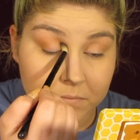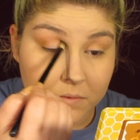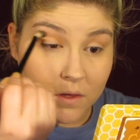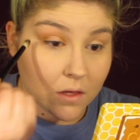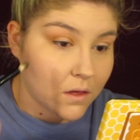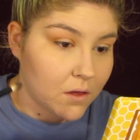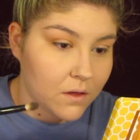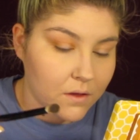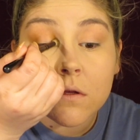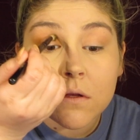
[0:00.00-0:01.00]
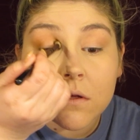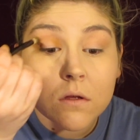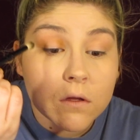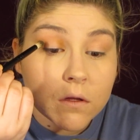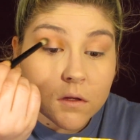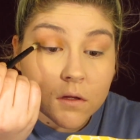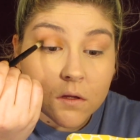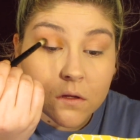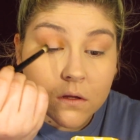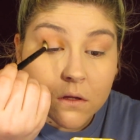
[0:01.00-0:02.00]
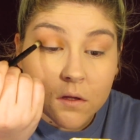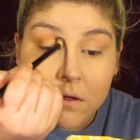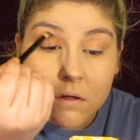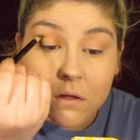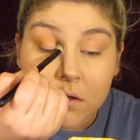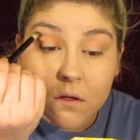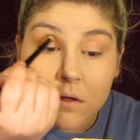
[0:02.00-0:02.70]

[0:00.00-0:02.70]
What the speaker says: No one is speaking in this clip.